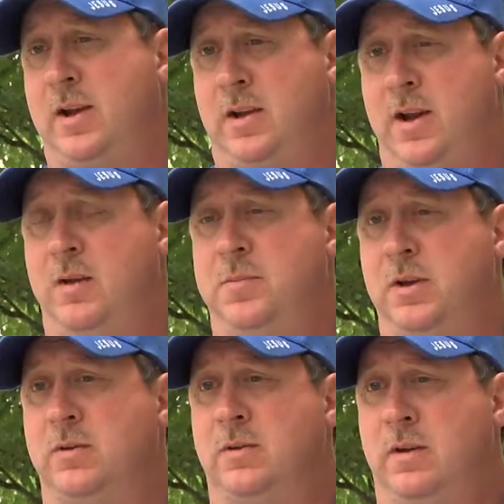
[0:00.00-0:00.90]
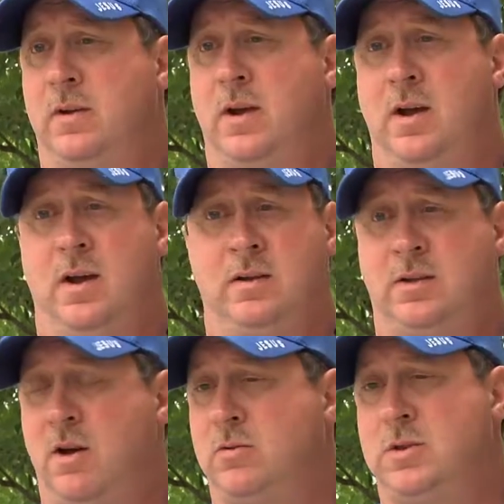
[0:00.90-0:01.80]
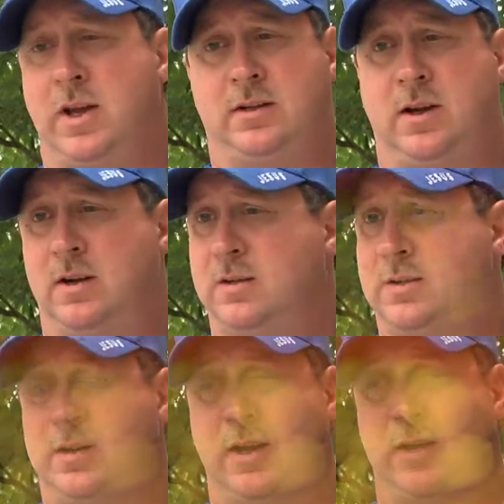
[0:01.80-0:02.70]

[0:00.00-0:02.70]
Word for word: that can help you. Uh, don't sit there and, st